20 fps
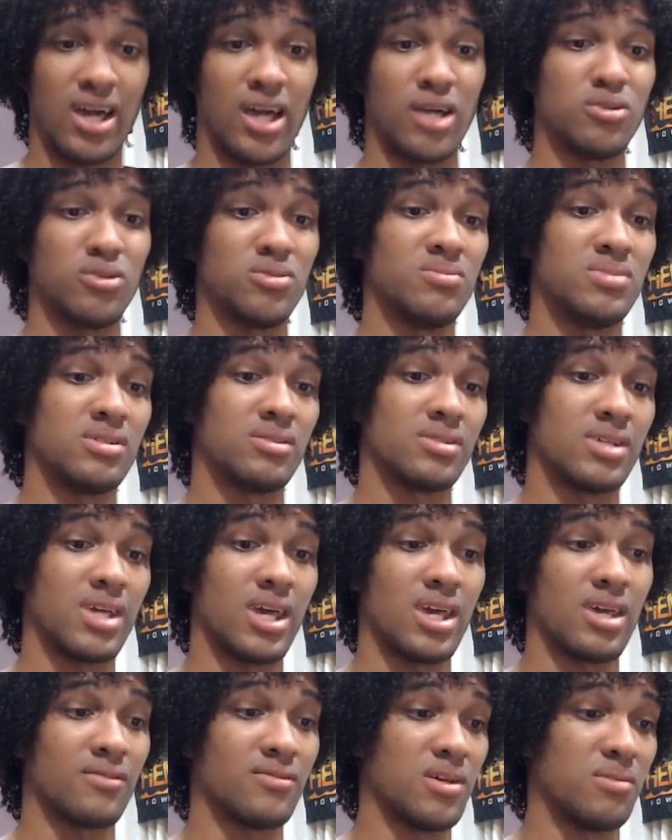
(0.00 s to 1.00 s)
I would be
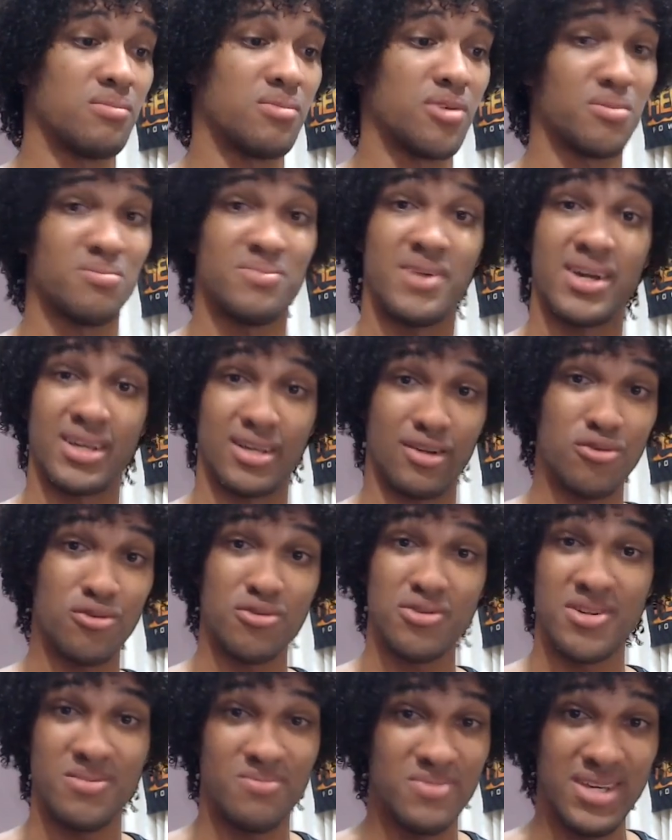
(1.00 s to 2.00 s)
okay if they brought back
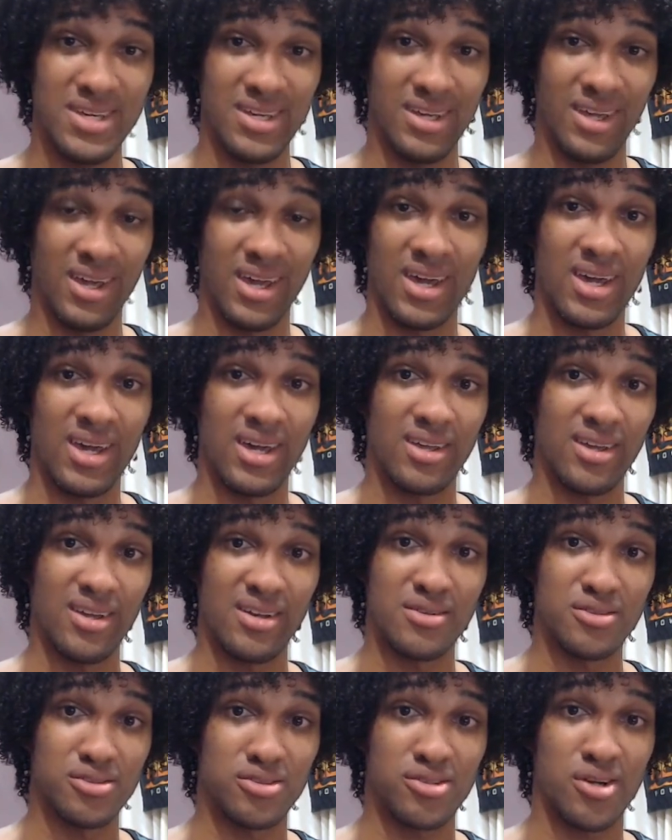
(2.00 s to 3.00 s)
ODB.
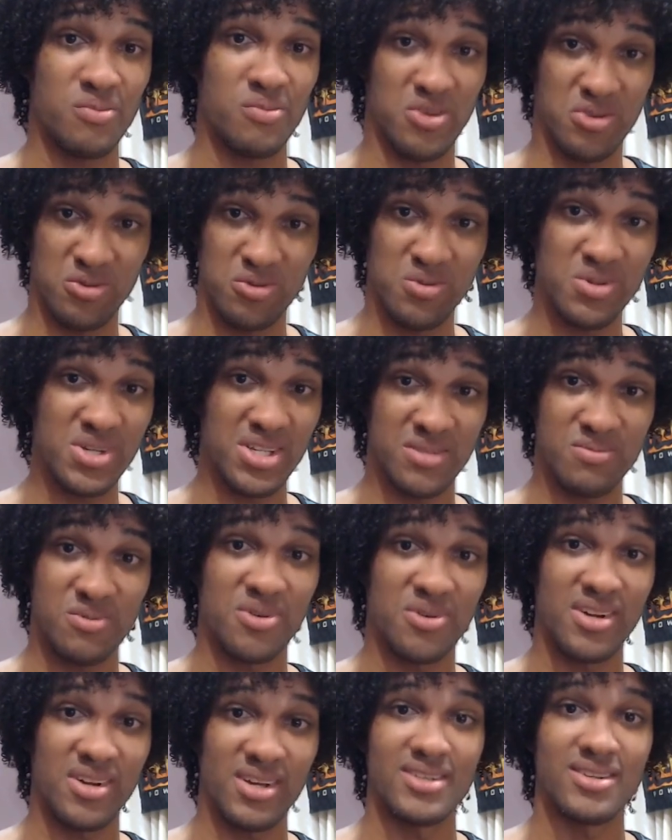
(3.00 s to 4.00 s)
Someone who is
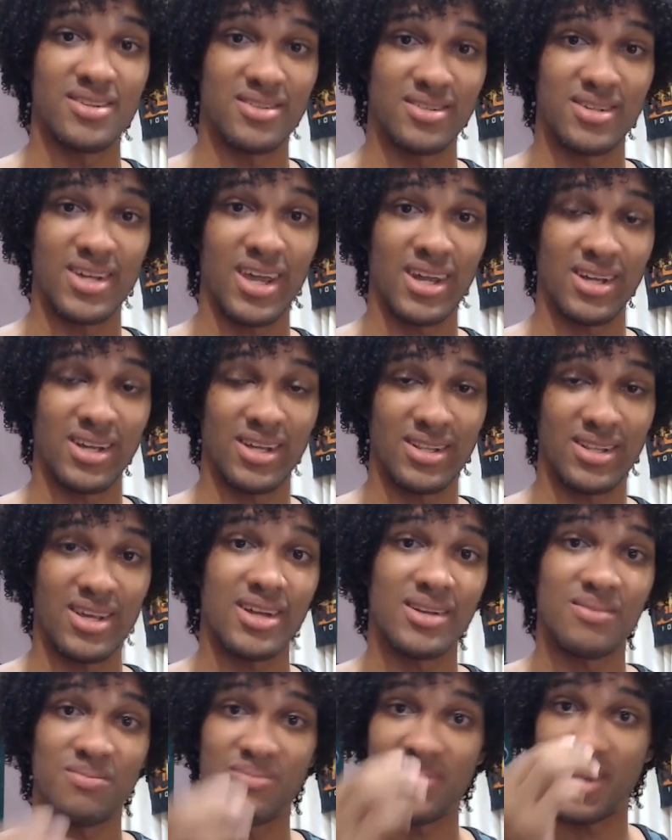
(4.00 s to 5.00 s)
more entertaining
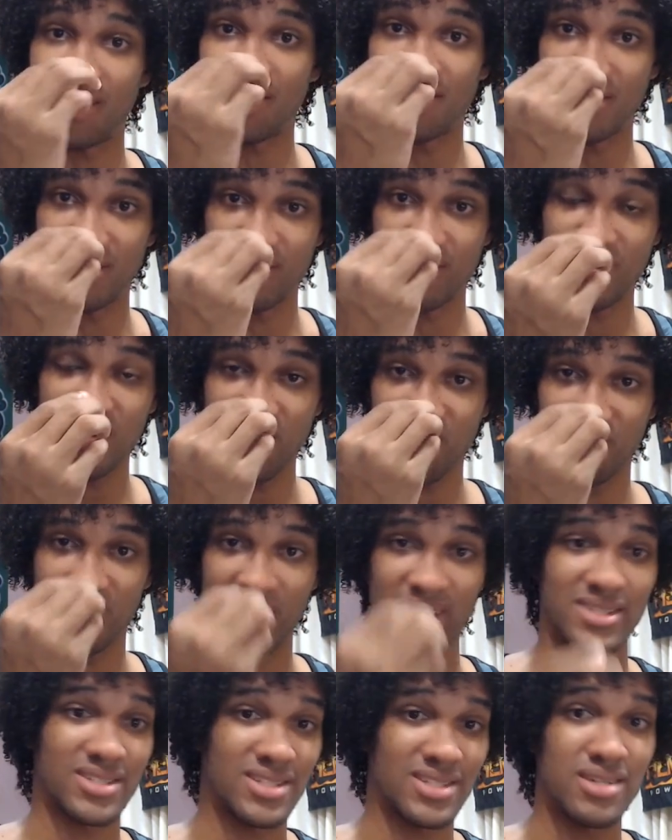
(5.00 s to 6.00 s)
than Madison Rayne.
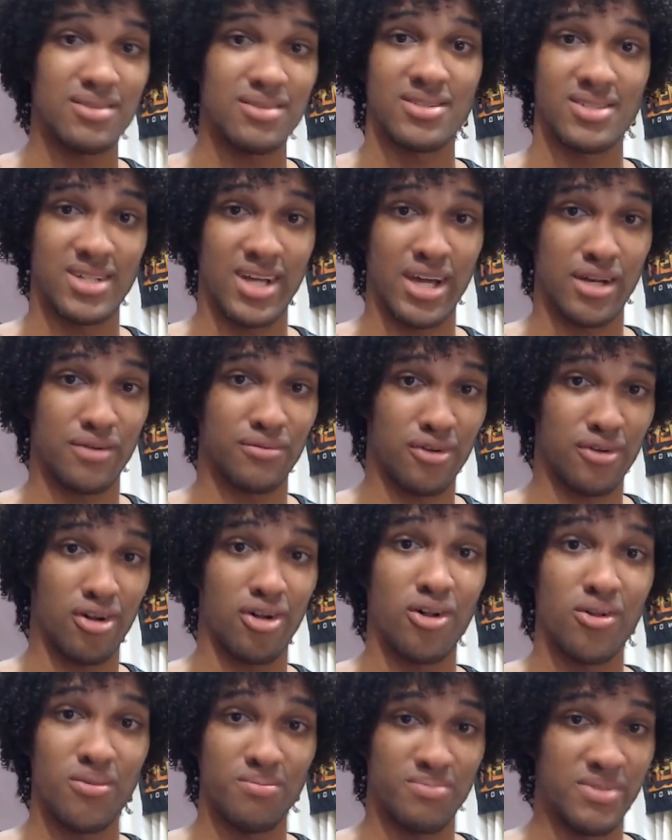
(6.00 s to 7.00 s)
But seriously, out of
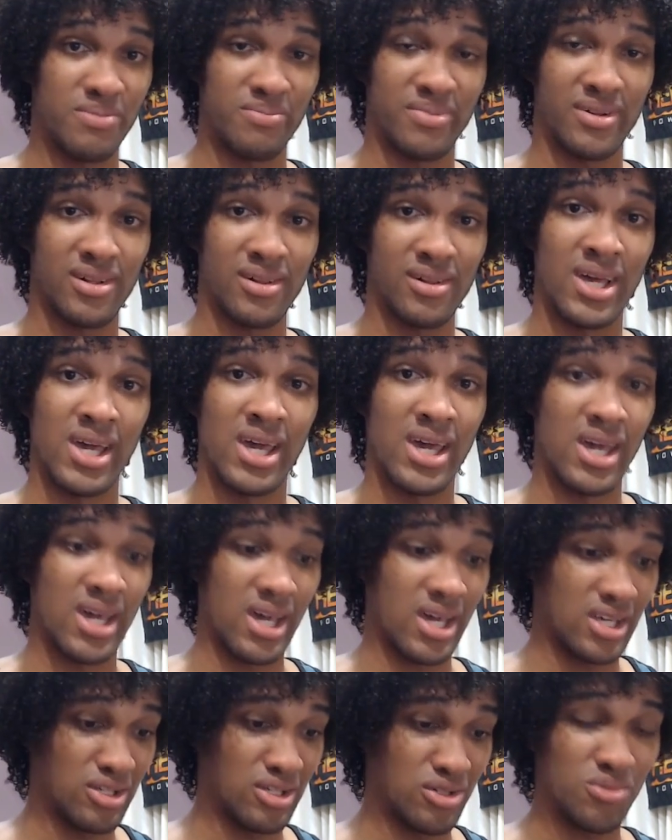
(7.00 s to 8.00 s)
all people,
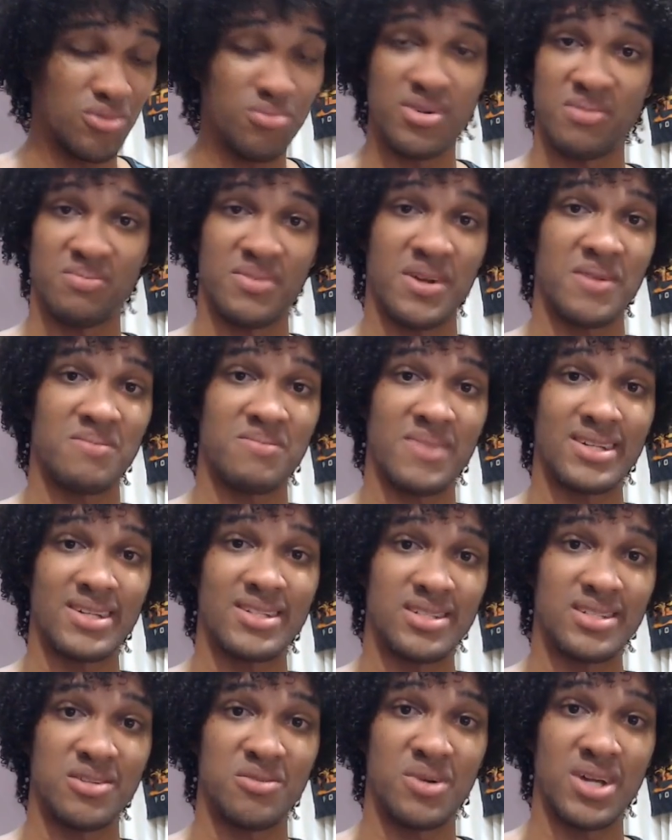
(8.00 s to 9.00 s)
you bring back
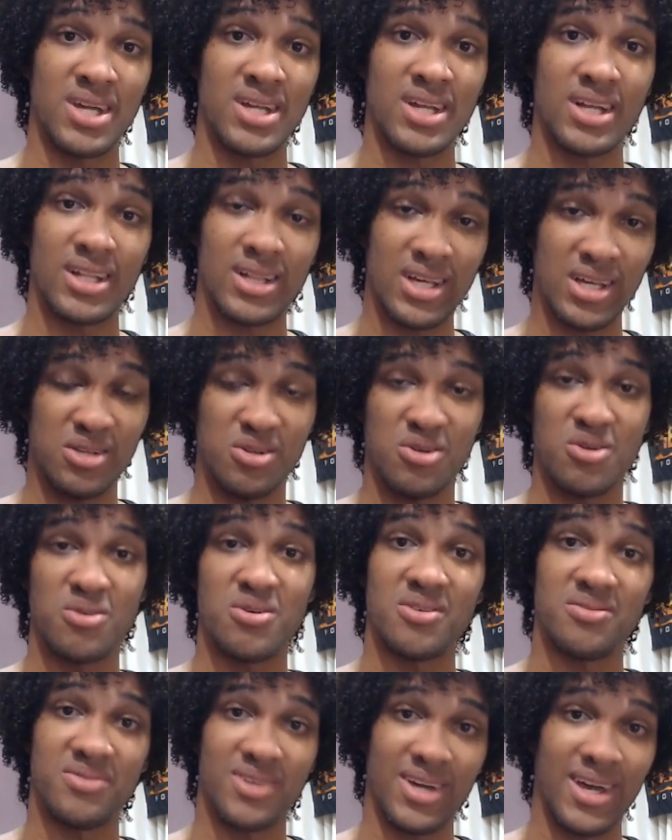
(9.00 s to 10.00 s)
Madison Rayne and let
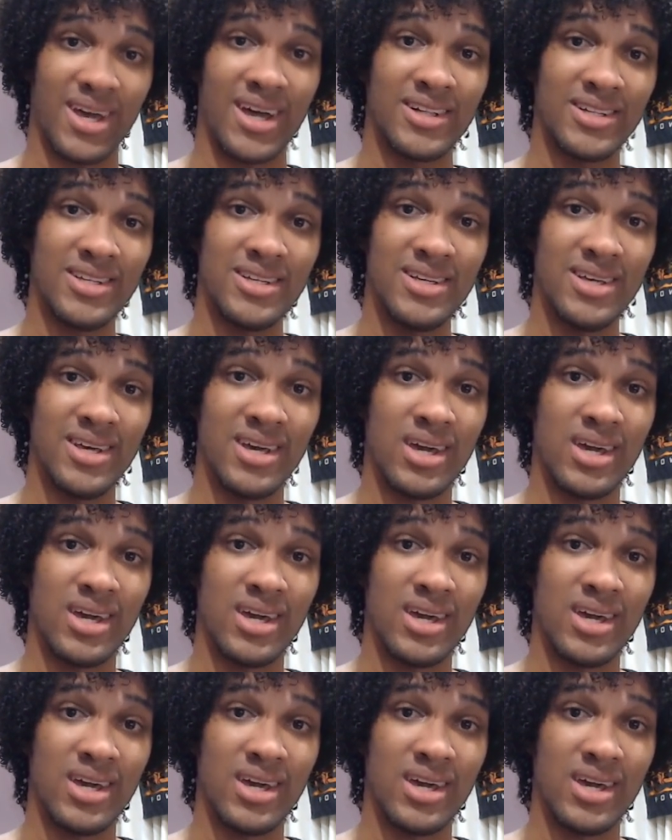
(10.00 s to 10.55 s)
go of Ali.